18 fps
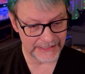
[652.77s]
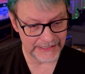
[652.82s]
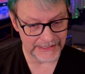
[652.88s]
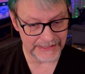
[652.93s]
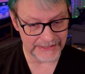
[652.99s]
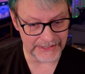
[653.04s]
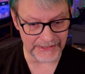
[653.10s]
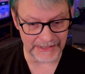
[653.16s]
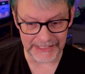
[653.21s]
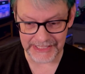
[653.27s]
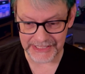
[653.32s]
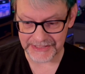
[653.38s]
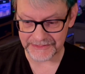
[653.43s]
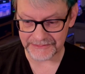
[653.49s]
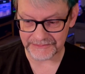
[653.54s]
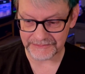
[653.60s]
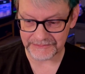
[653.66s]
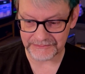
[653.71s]
So that
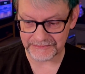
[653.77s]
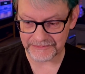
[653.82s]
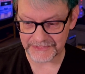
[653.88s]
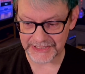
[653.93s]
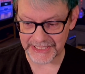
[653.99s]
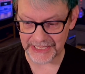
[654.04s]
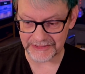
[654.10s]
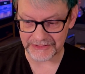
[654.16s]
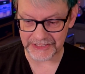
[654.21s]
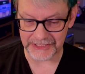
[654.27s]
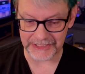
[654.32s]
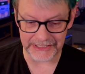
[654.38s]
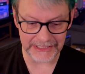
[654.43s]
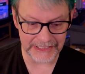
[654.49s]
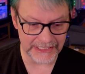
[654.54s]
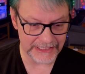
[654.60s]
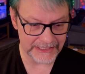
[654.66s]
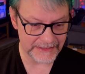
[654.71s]
doesn't sound good.